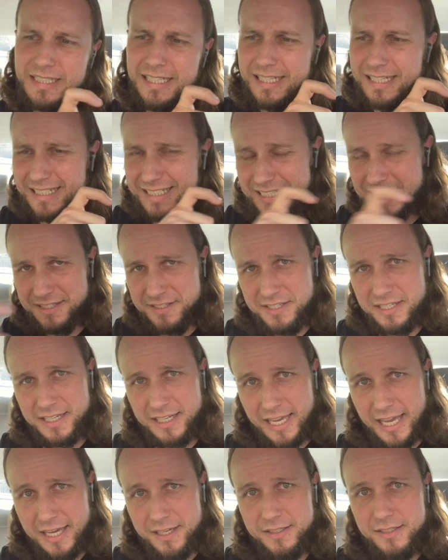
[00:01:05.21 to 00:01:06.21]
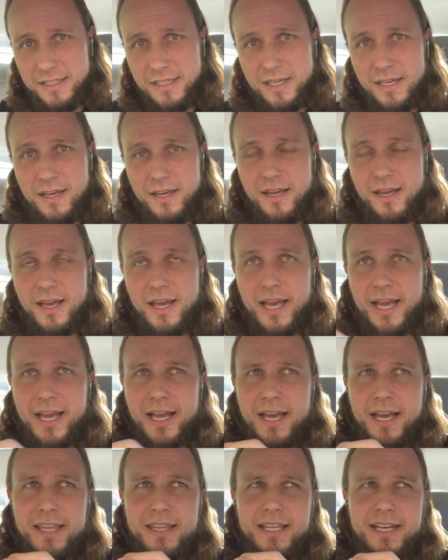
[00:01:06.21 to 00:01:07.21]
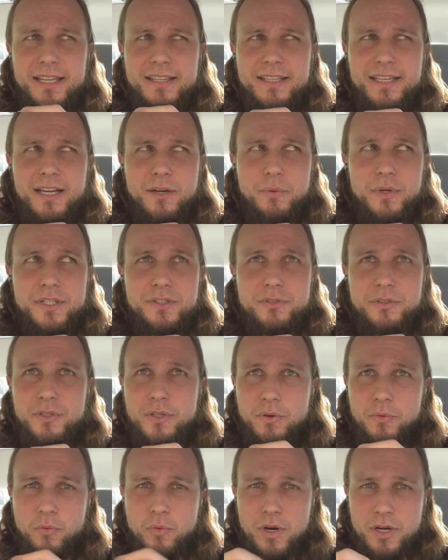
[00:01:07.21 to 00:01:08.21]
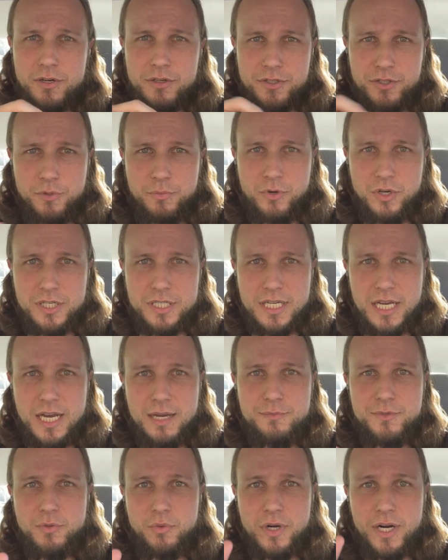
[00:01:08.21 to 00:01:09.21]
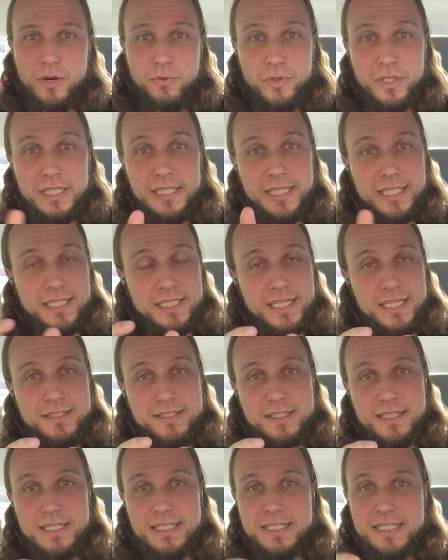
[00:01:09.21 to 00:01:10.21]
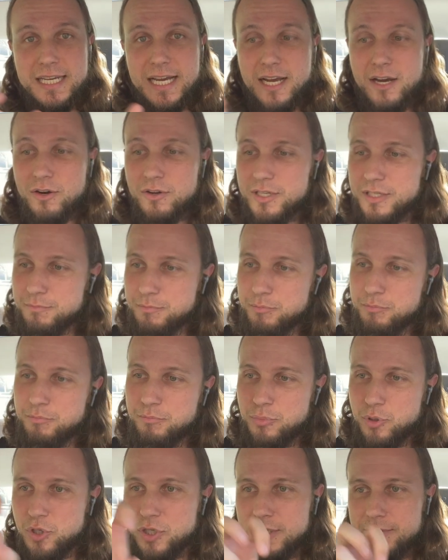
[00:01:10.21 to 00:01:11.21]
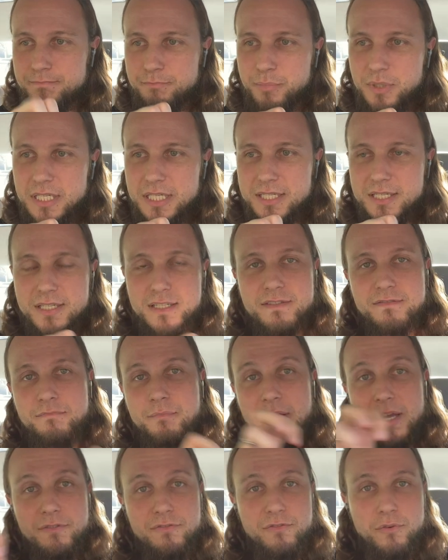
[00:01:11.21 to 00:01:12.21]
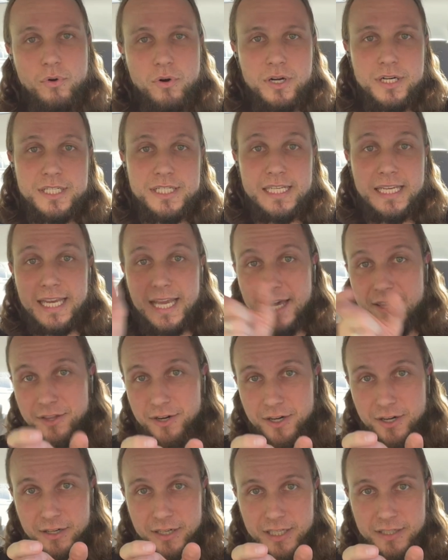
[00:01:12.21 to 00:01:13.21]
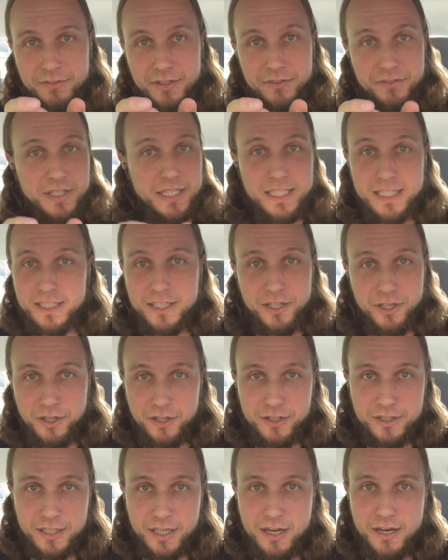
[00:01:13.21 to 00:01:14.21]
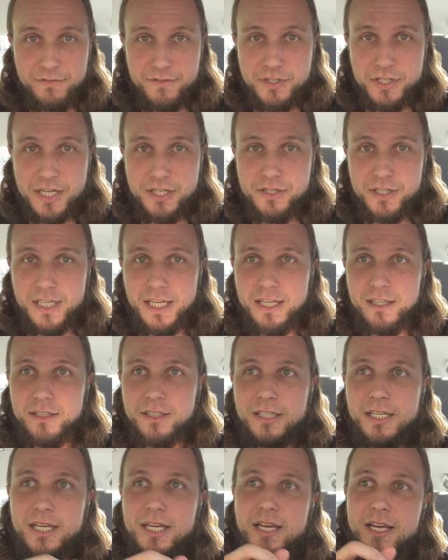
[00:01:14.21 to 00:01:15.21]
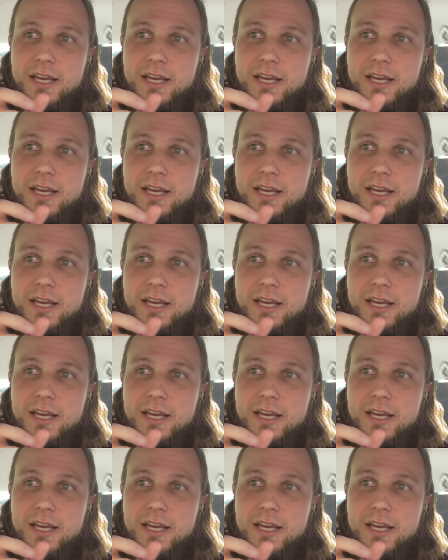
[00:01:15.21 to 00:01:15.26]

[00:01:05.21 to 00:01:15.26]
I condensed it again. And then I think I went through it 1 or 2 more times where I really condensed things down and put pieces of metaphor together, even if they didn't occur in the conversation together.